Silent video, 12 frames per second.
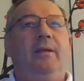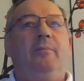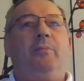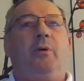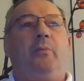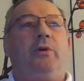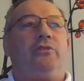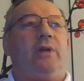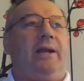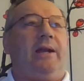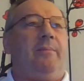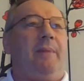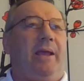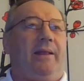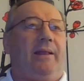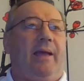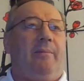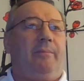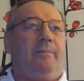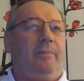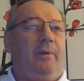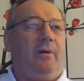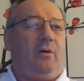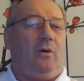but we're trying to make them
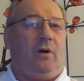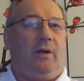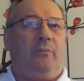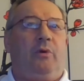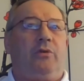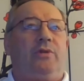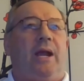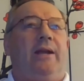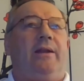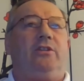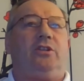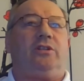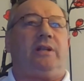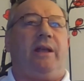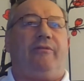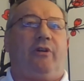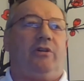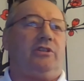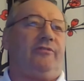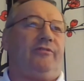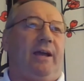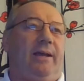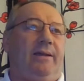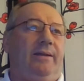we're trying to just
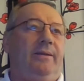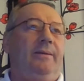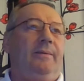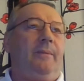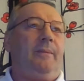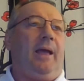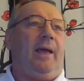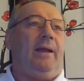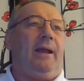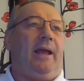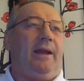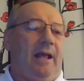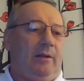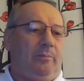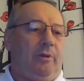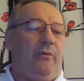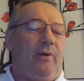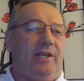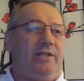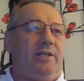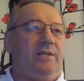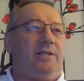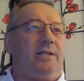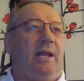diversify and help the
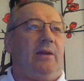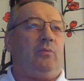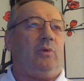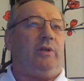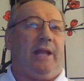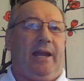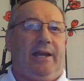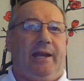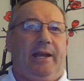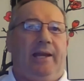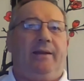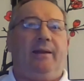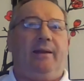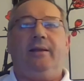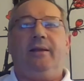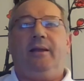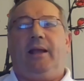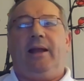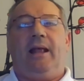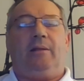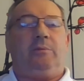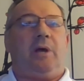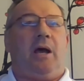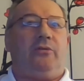regions get what they need and
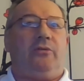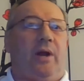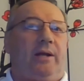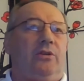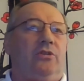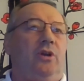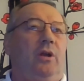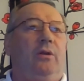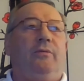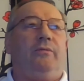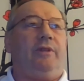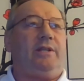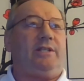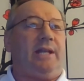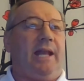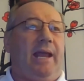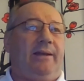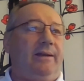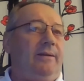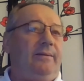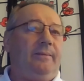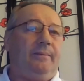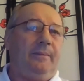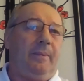help contractors all over the state.
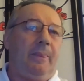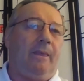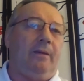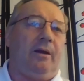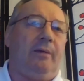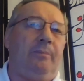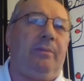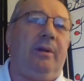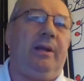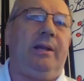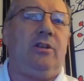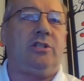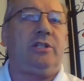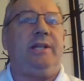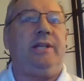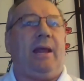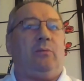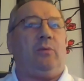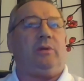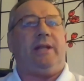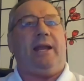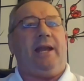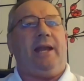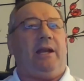just get what
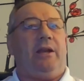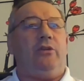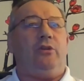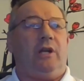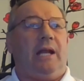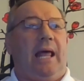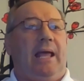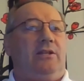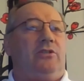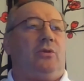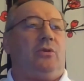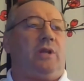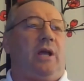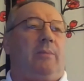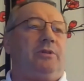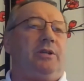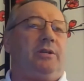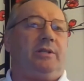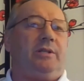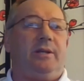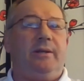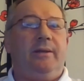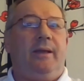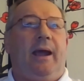they need and utilize those options.
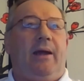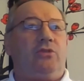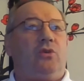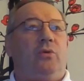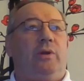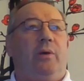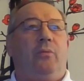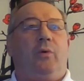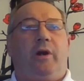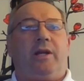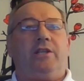Arizona at Work